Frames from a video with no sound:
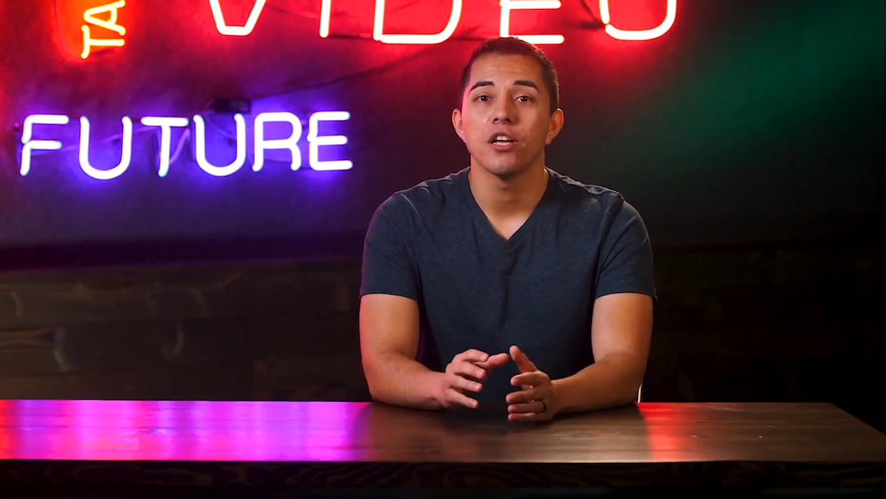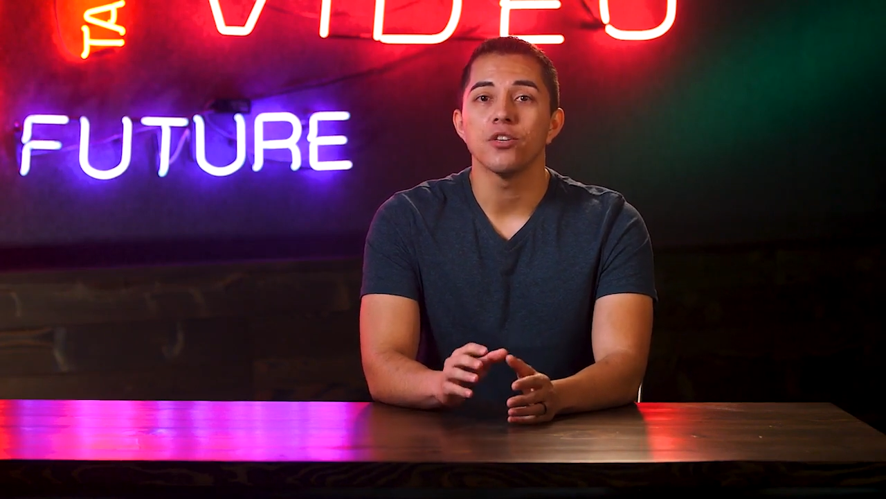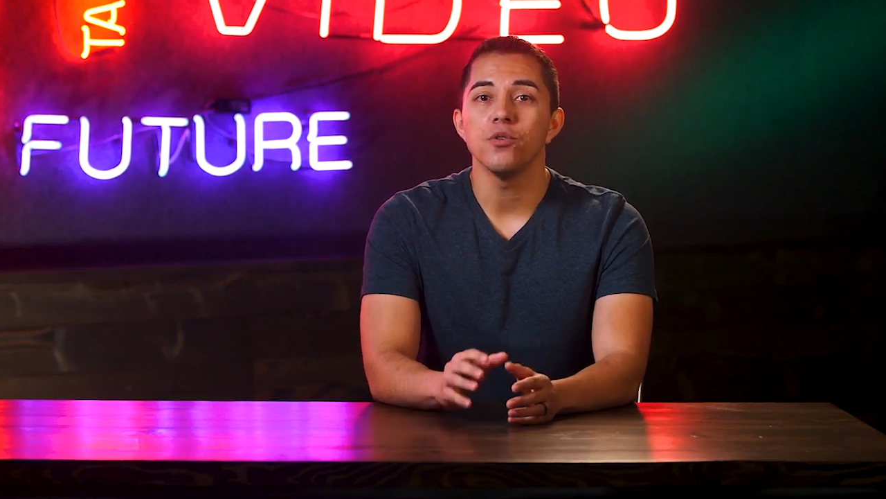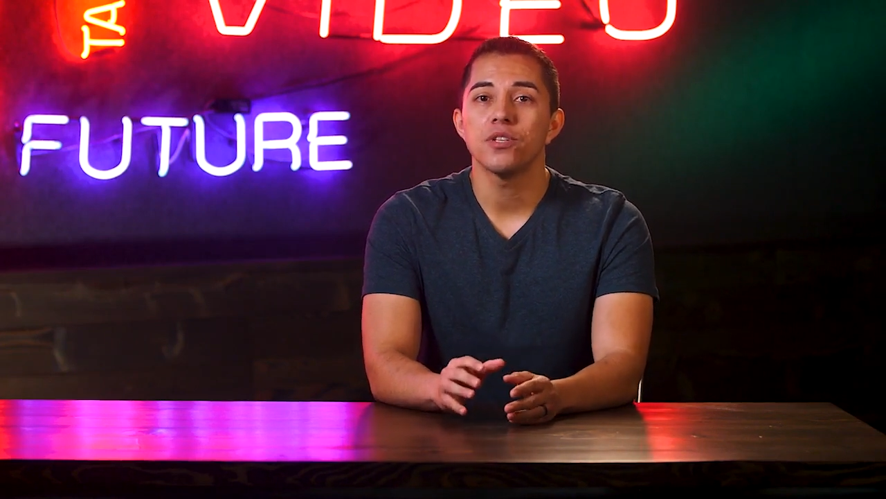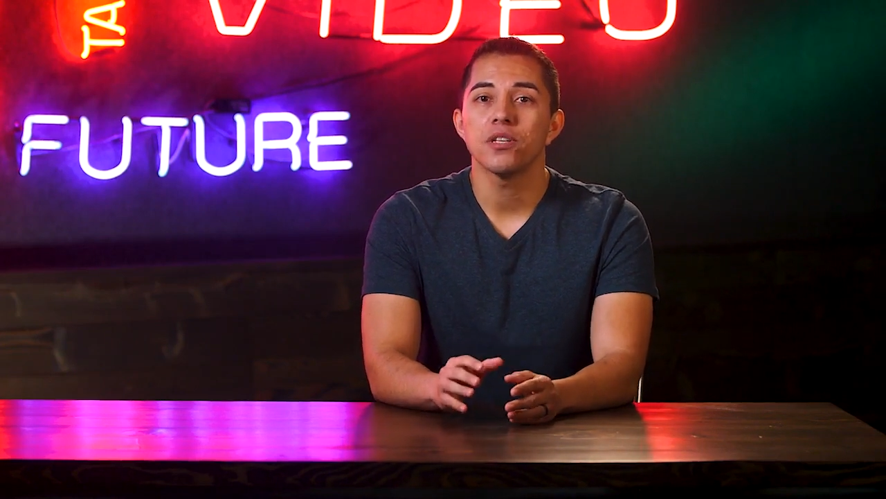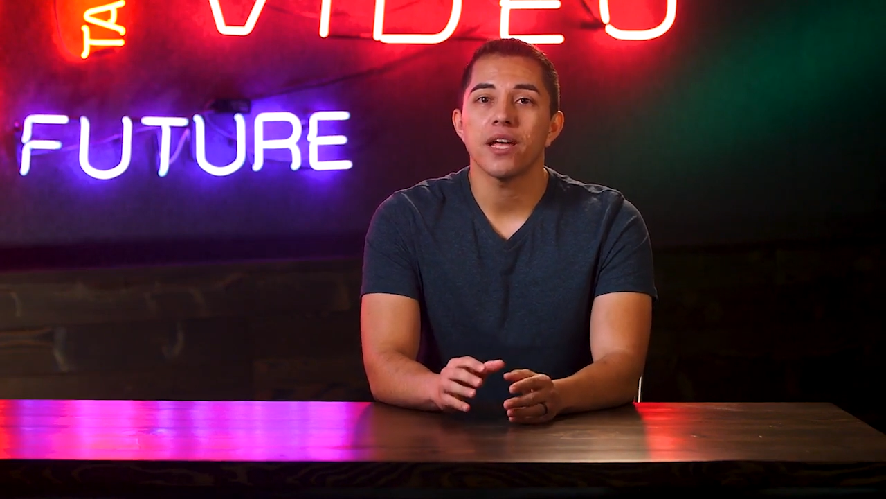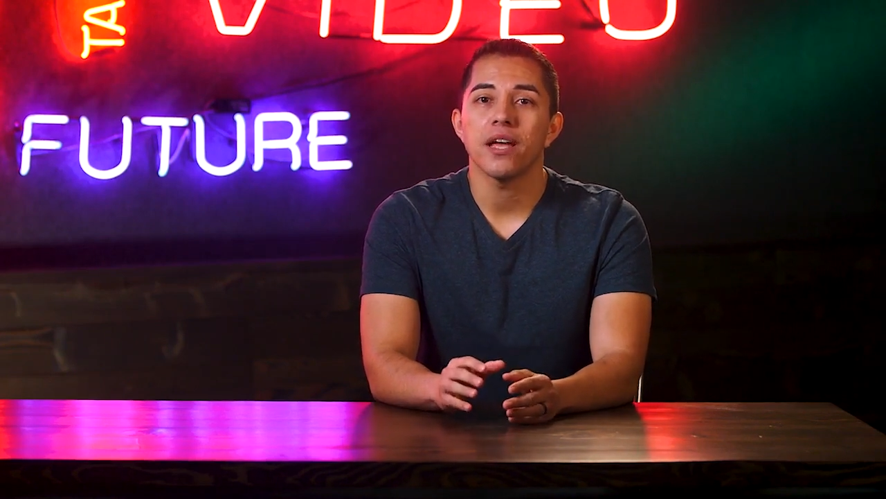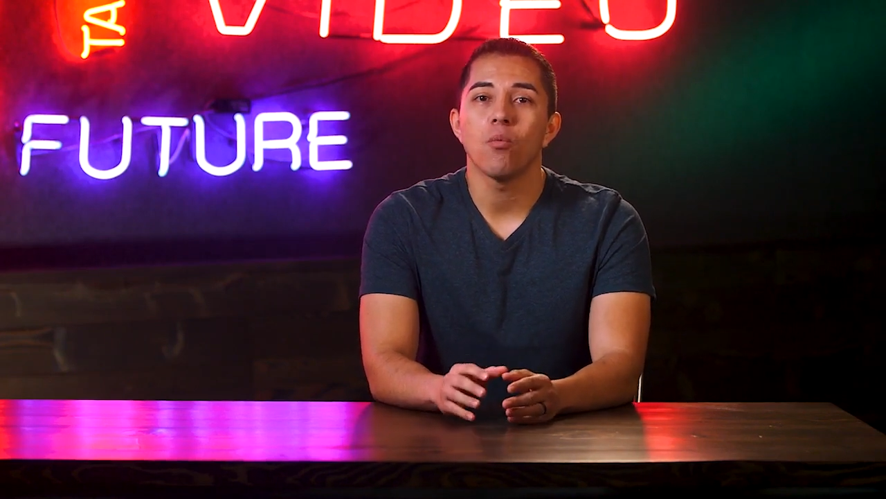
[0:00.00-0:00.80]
uses a